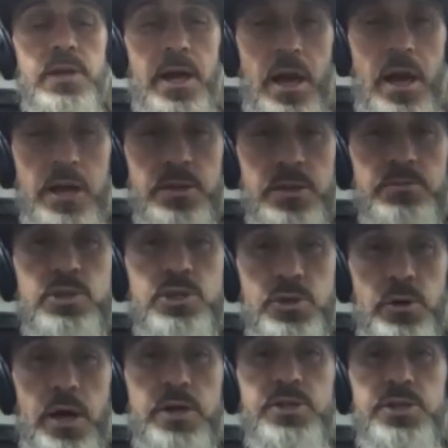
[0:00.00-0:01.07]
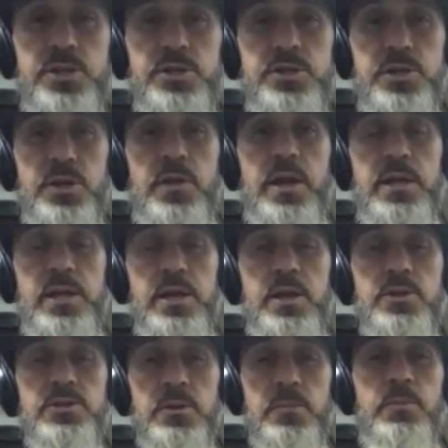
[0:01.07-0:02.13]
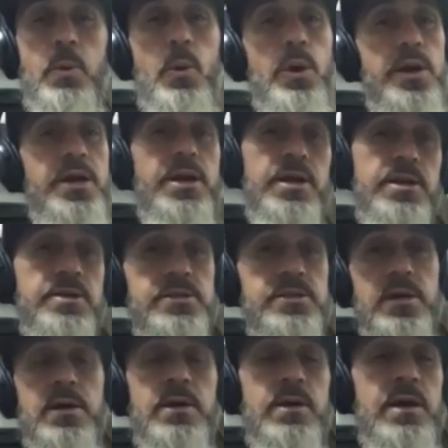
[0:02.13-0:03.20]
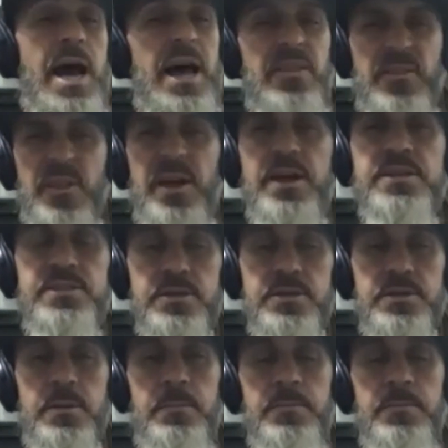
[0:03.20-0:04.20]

some structure so that he could support his athleticism,